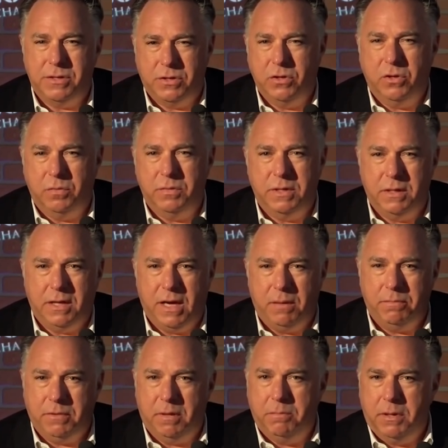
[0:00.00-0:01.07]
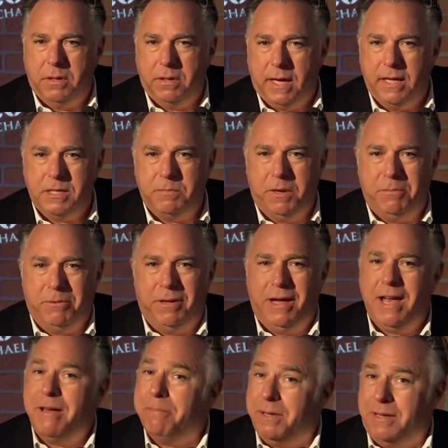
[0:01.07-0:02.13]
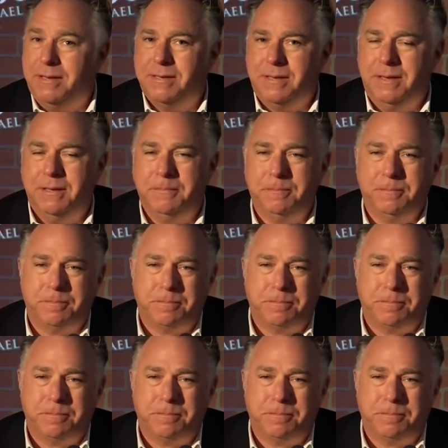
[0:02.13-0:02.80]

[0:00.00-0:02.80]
Zoom to keep the Bill Gates people happy, you see?